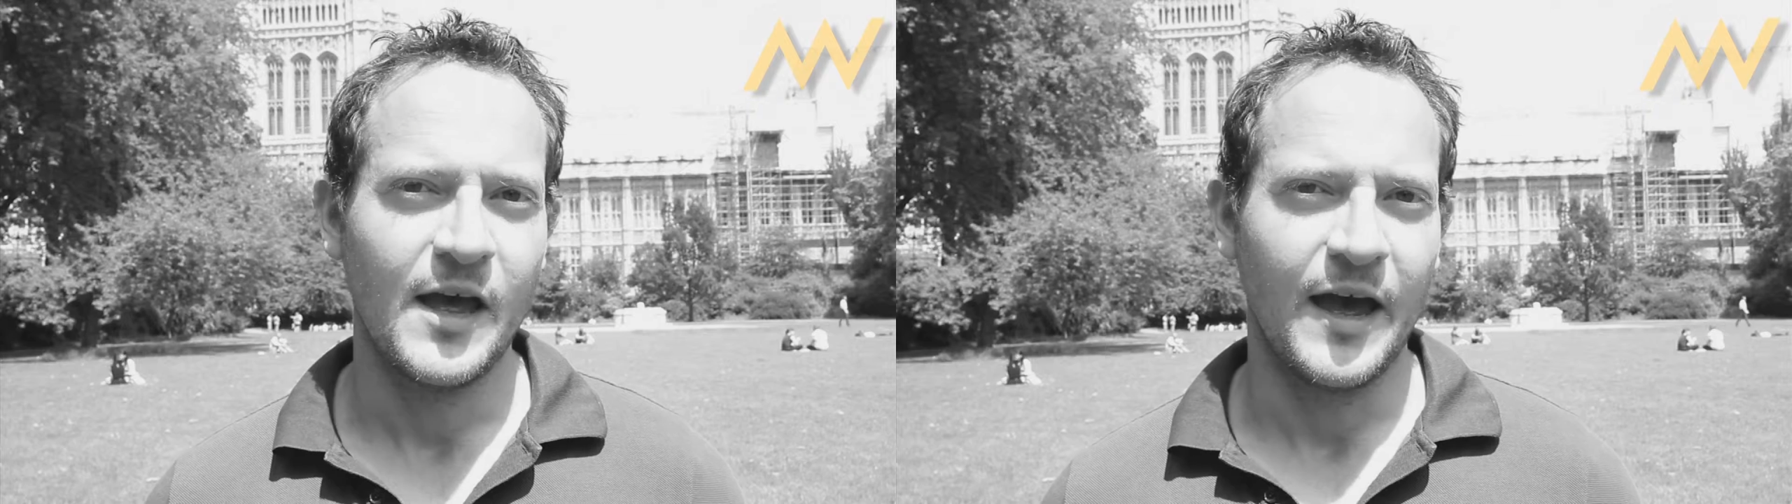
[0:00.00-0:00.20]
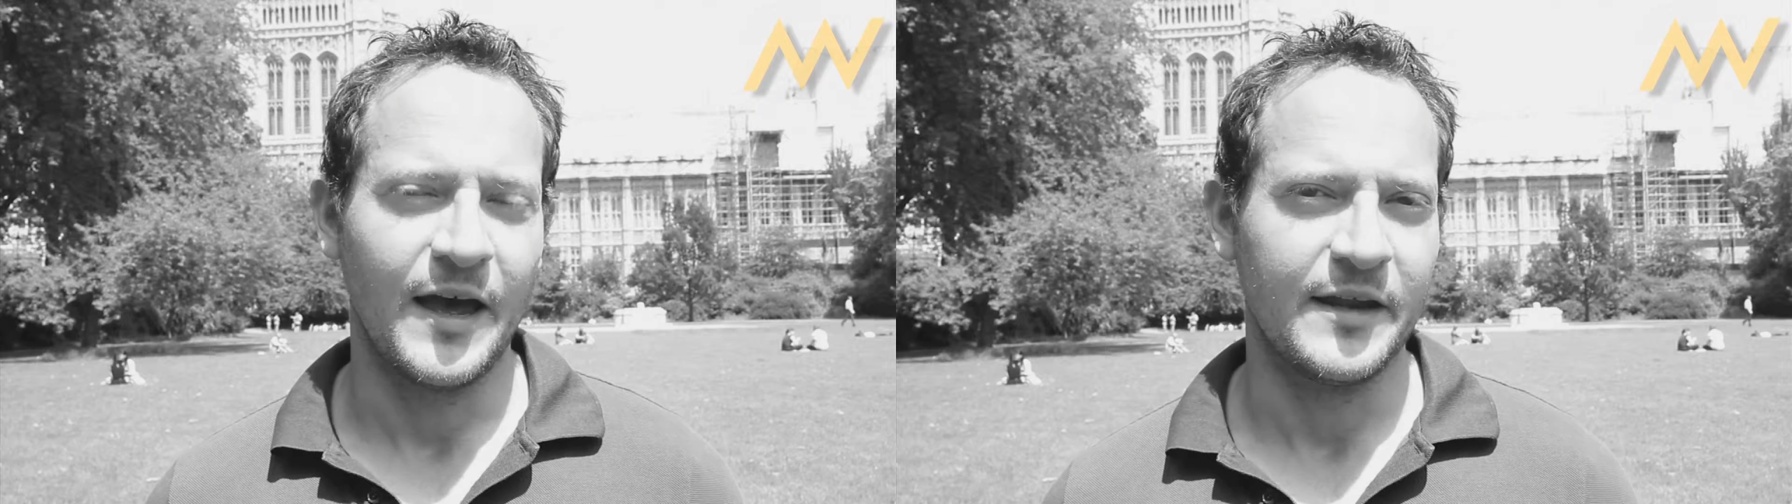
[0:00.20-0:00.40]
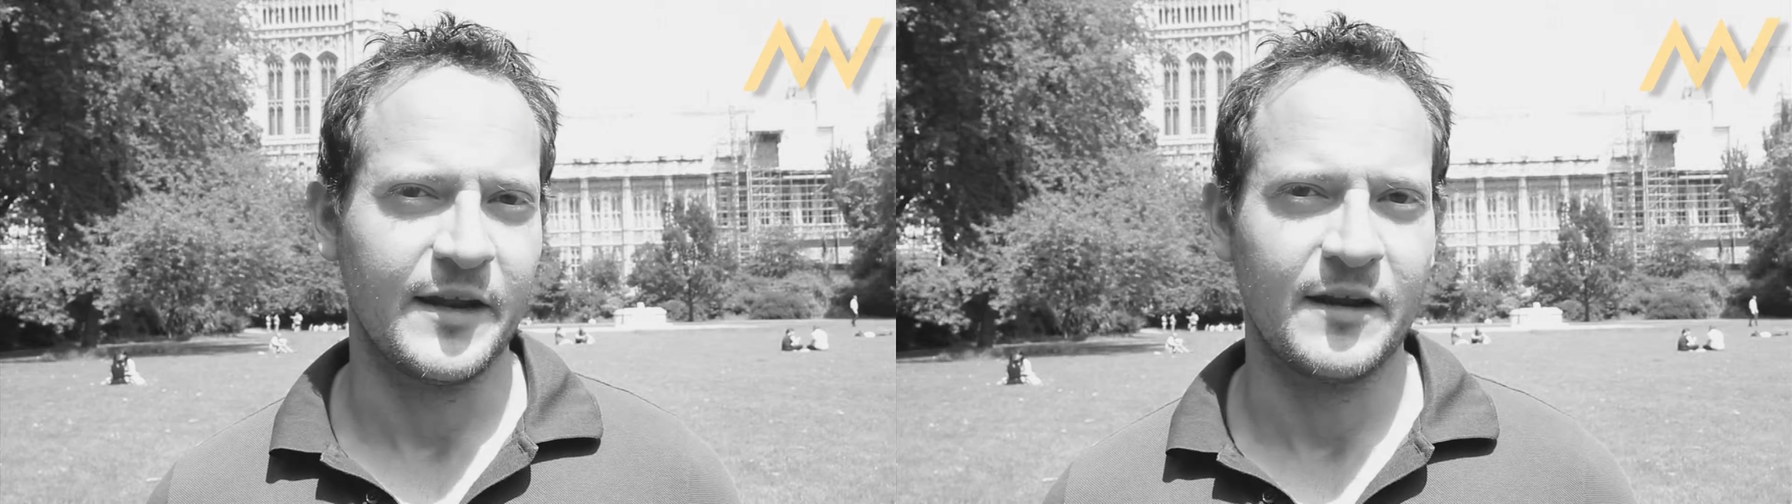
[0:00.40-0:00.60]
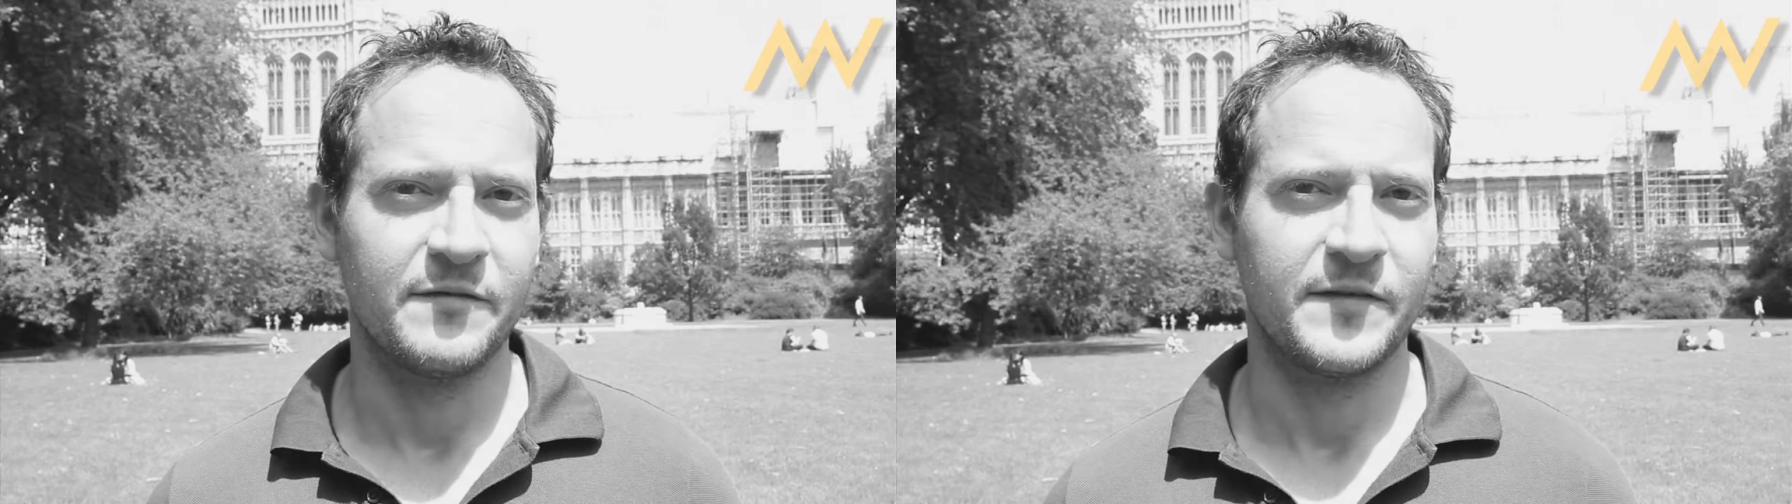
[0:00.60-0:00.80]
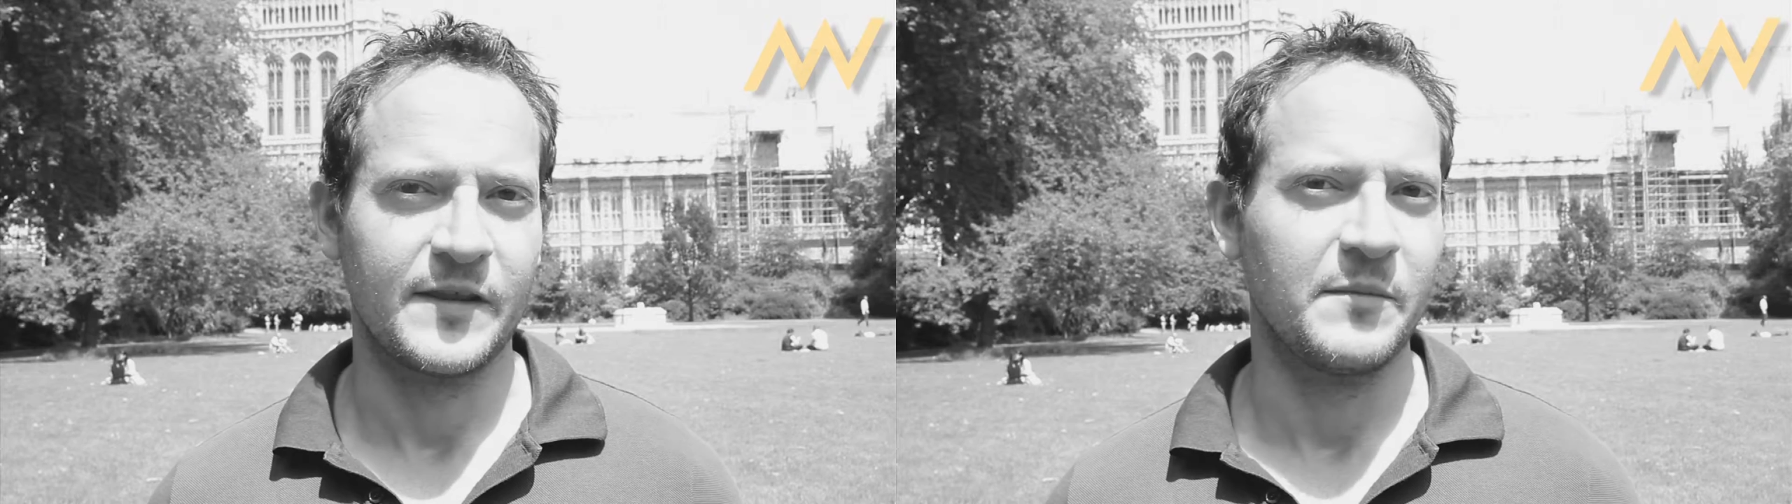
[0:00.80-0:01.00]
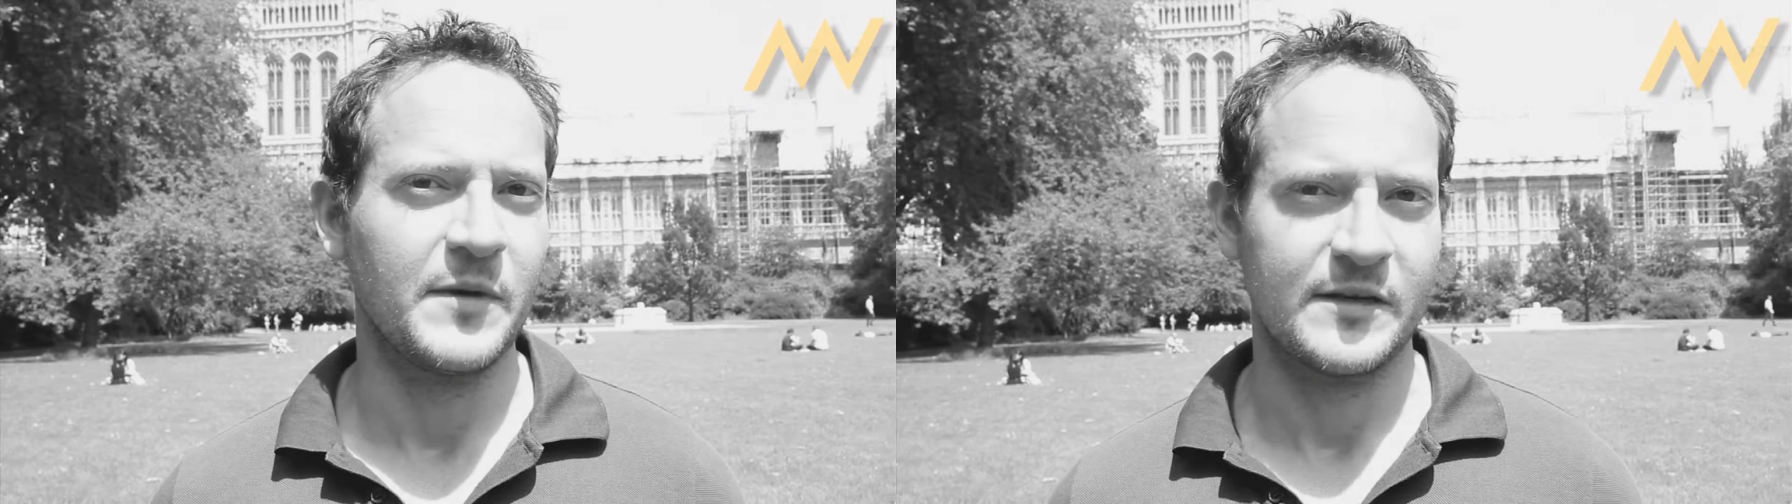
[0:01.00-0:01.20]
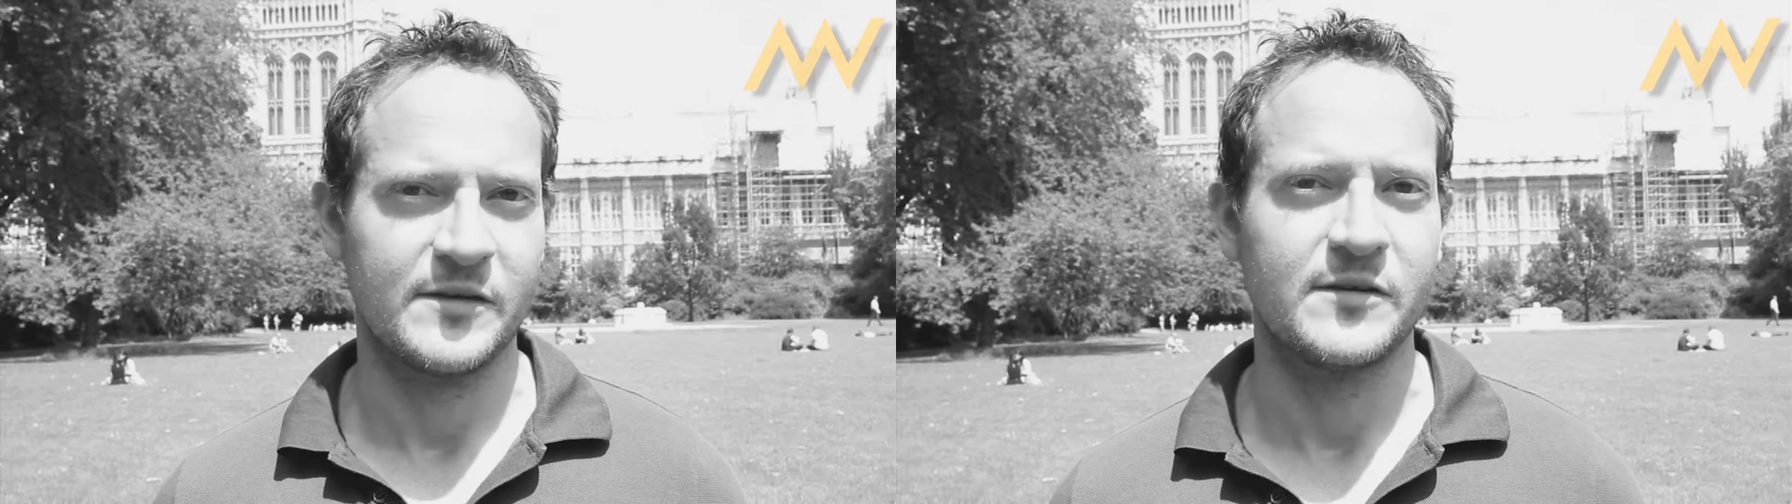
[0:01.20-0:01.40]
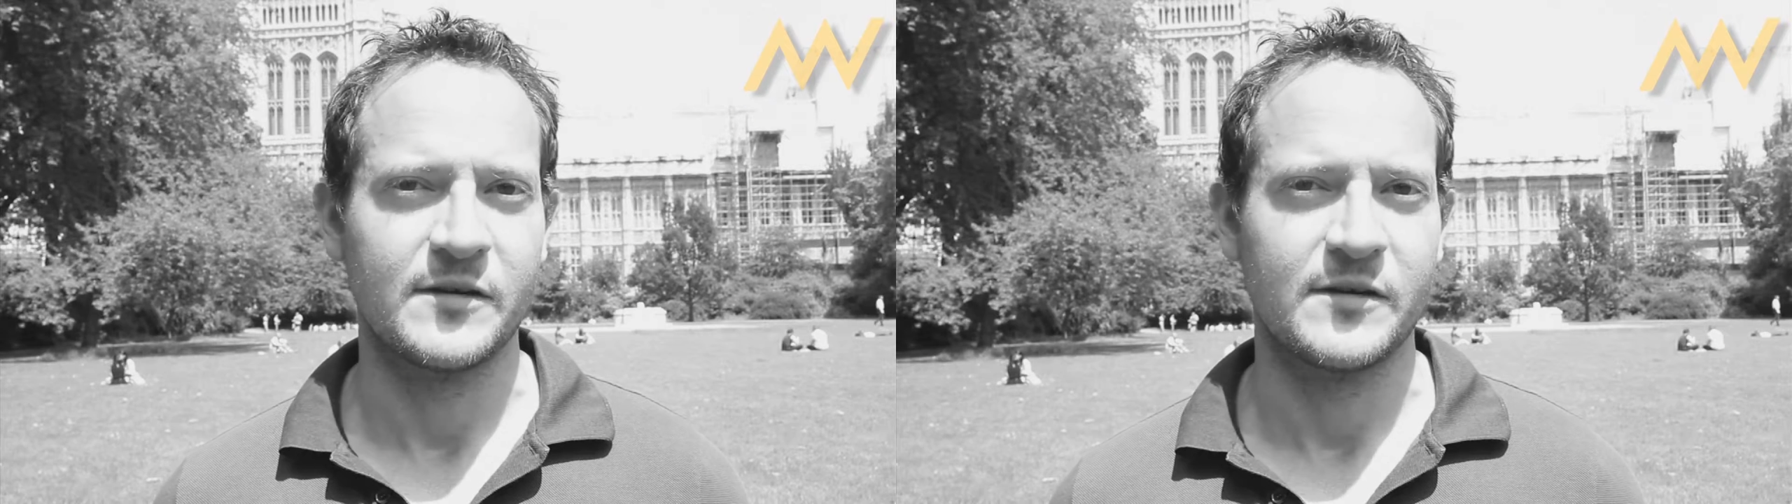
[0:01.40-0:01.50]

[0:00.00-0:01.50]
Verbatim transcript: and anything that makes you